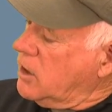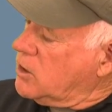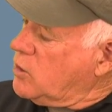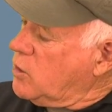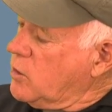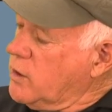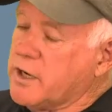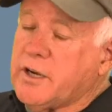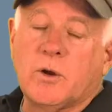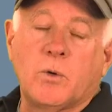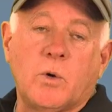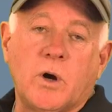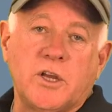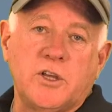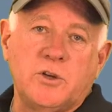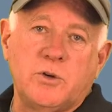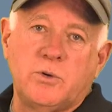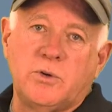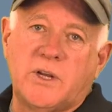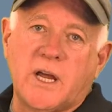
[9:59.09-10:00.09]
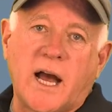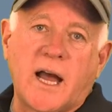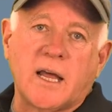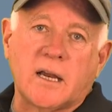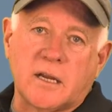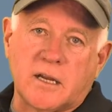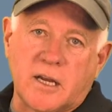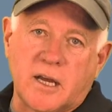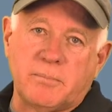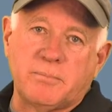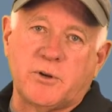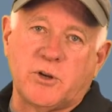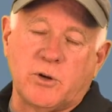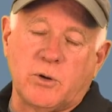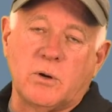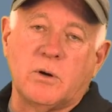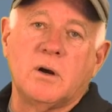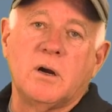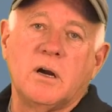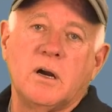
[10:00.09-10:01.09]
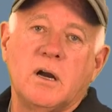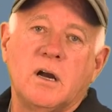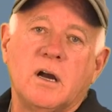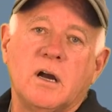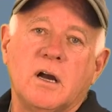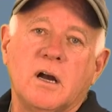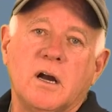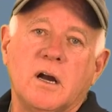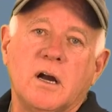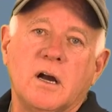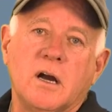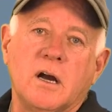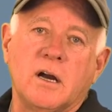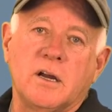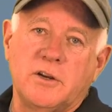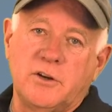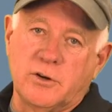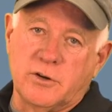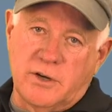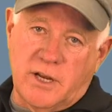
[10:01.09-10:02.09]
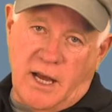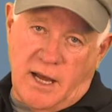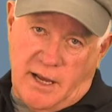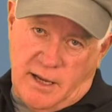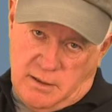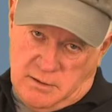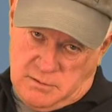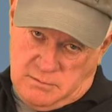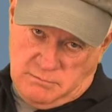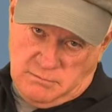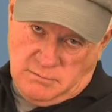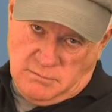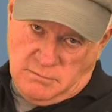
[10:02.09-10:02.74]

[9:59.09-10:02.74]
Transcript: according to what you dial it up to on your dial.